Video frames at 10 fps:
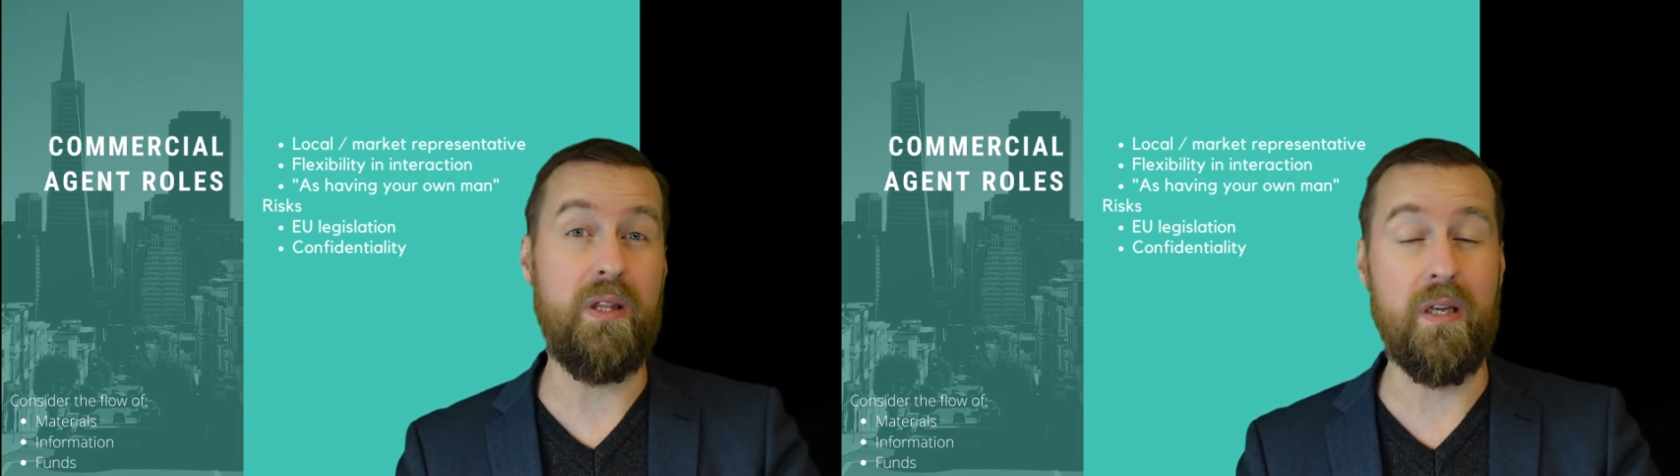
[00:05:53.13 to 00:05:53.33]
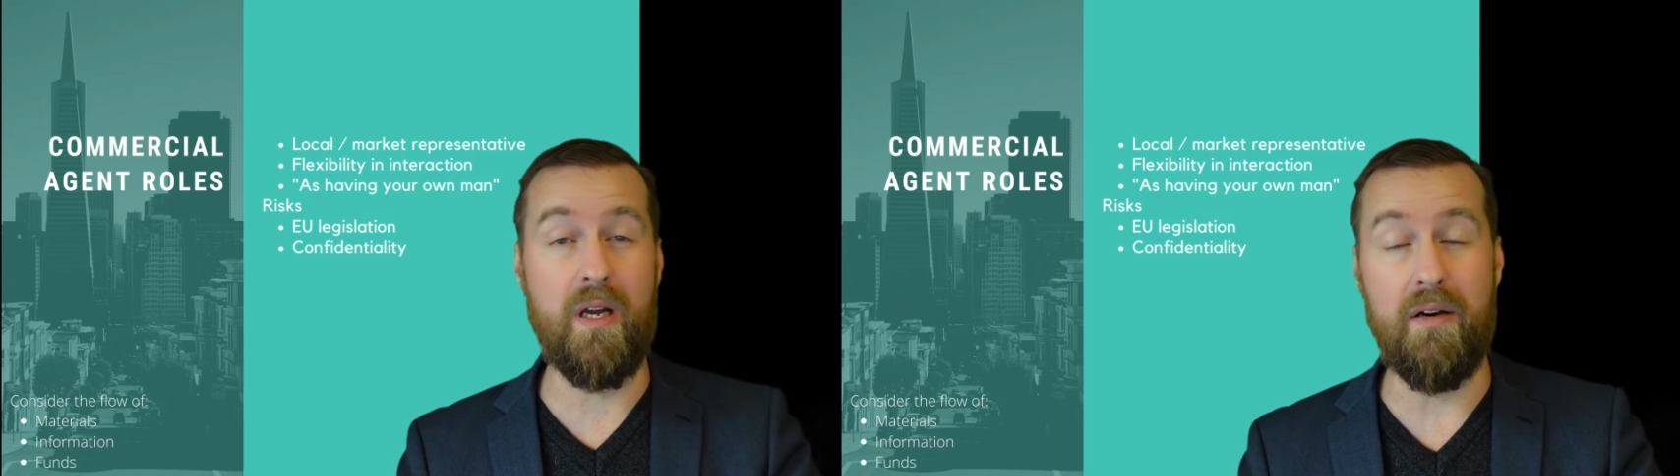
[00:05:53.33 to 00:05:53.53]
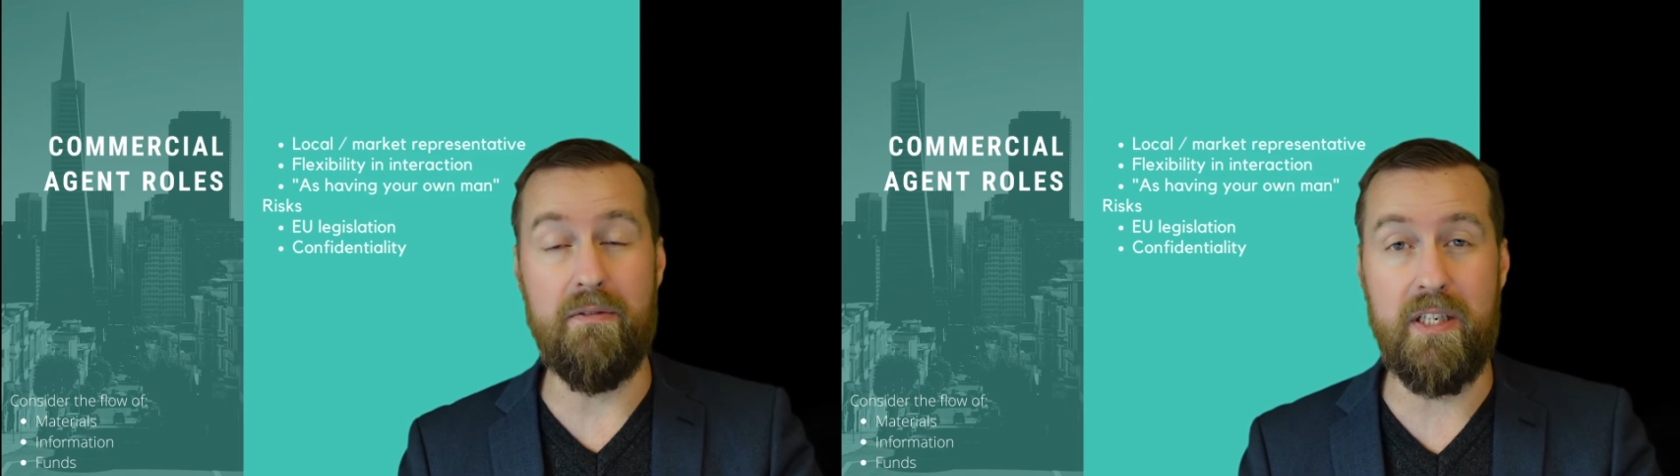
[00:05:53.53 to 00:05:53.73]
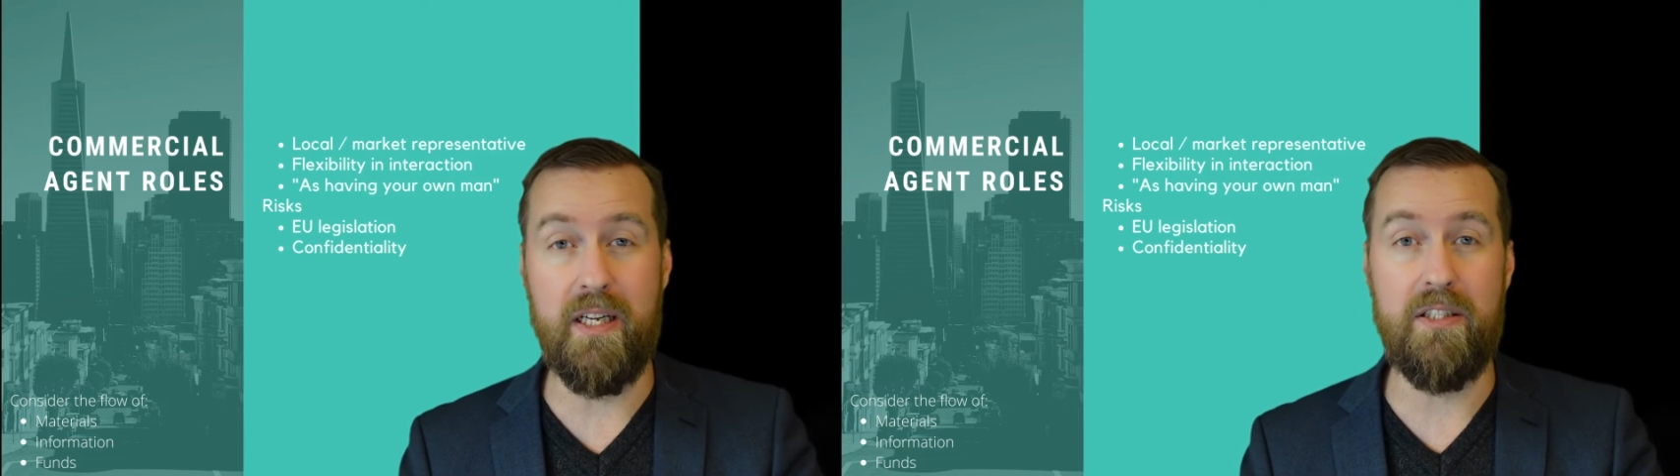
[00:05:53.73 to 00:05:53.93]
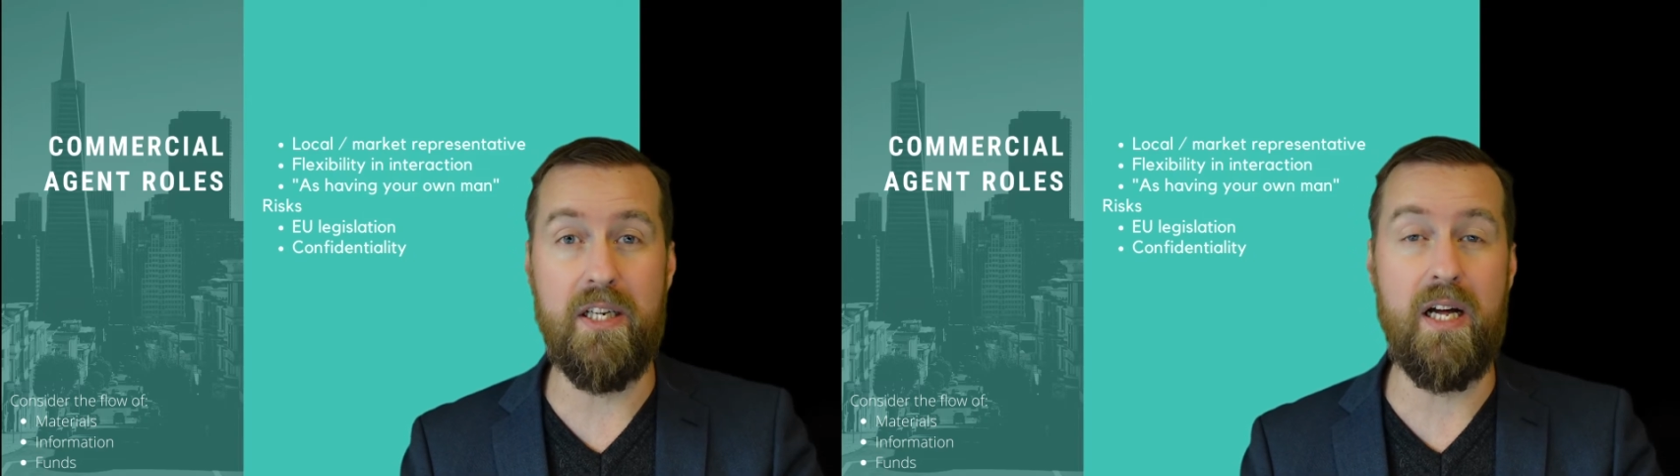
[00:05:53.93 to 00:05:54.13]
the
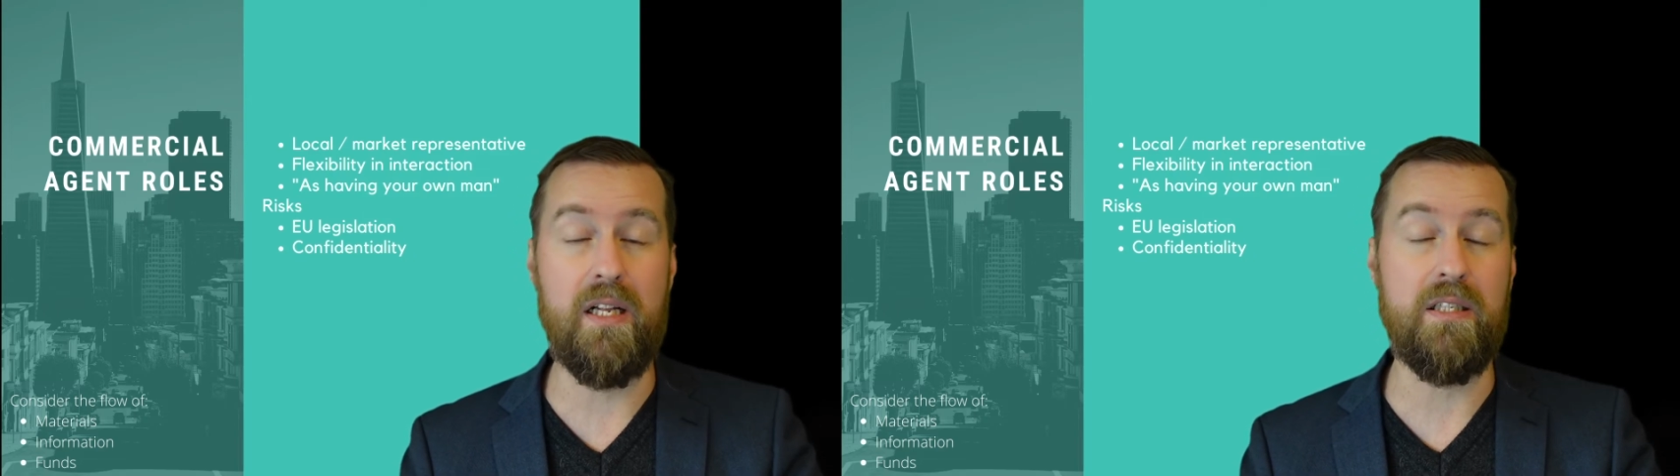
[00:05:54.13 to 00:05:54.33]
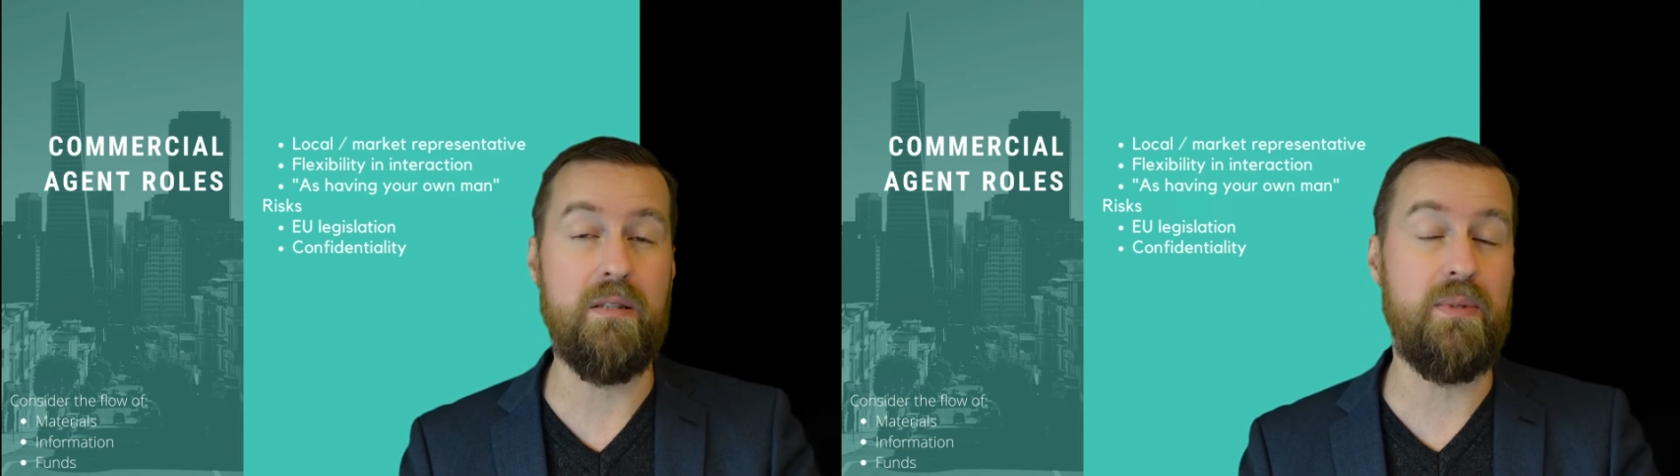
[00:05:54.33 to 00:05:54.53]
confidentiality,